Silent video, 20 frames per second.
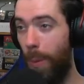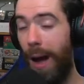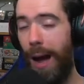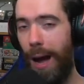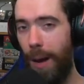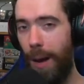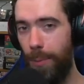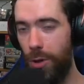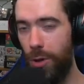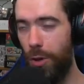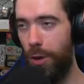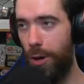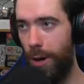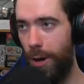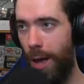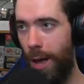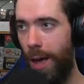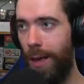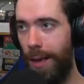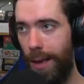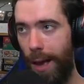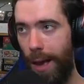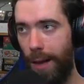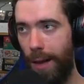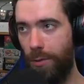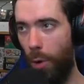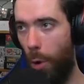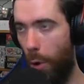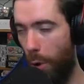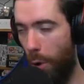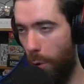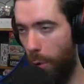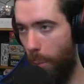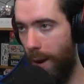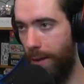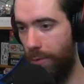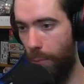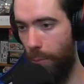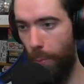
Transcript: popular he has always